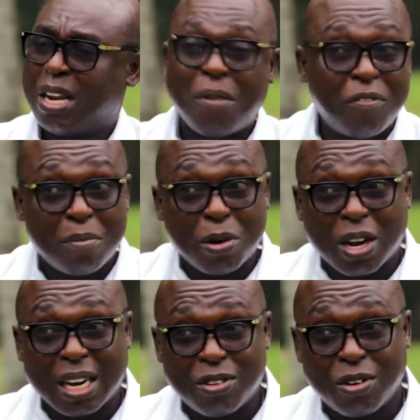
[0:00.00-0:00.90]
na fa na be
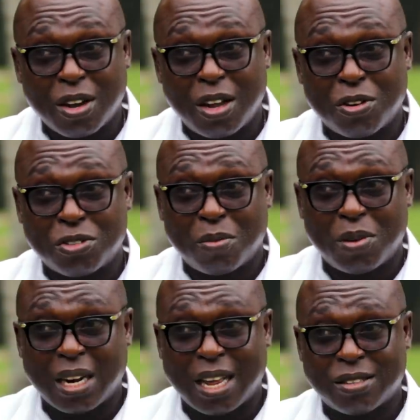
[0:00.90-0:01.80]
ko constable
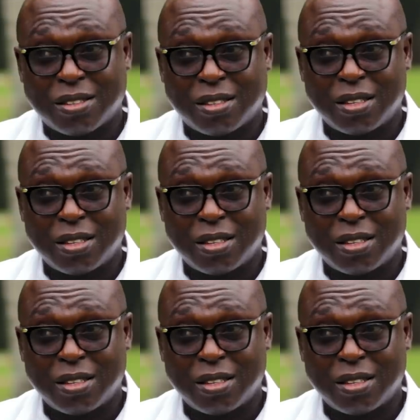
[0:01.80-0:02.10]
class